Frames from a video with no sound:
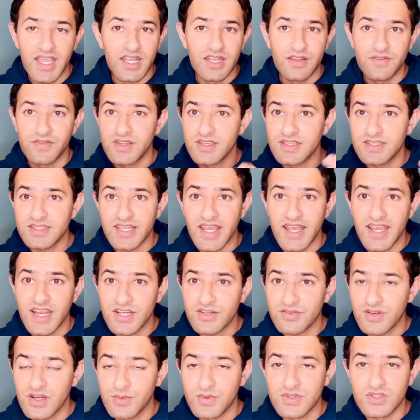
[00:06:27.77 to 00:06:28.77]
and if his
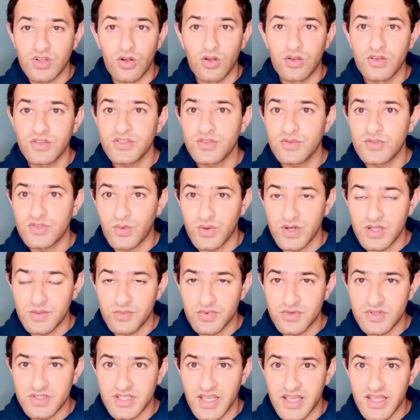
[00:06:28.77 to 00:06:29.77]
tax rate was also
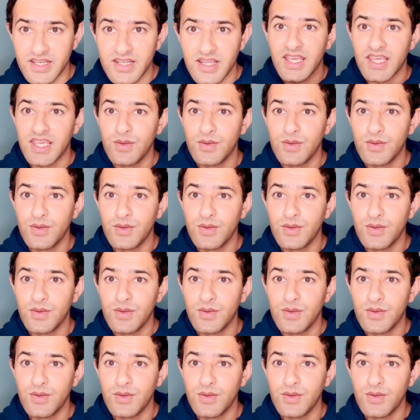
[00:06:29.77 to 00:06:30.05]
20%,